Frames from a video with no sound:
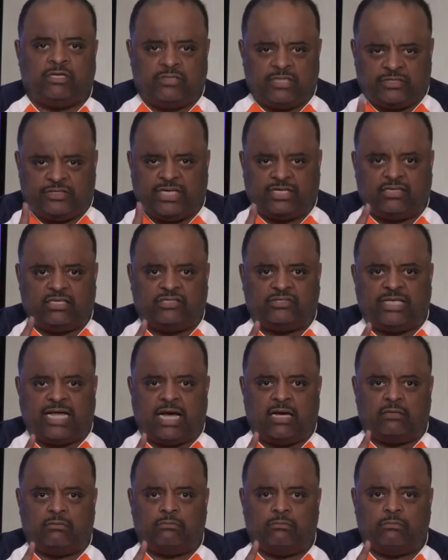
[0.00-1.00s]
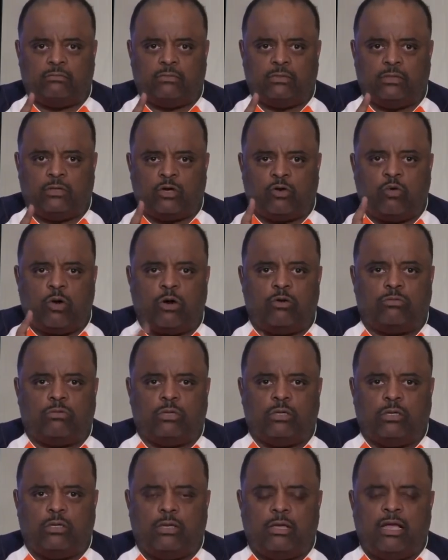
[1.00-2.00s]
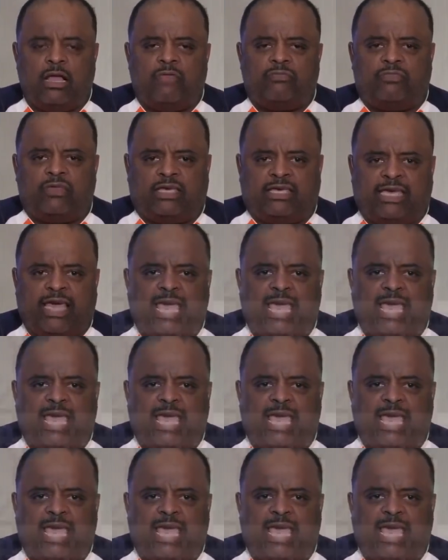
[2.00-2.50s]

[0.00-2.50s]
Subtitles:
Now, check this out. Quote, the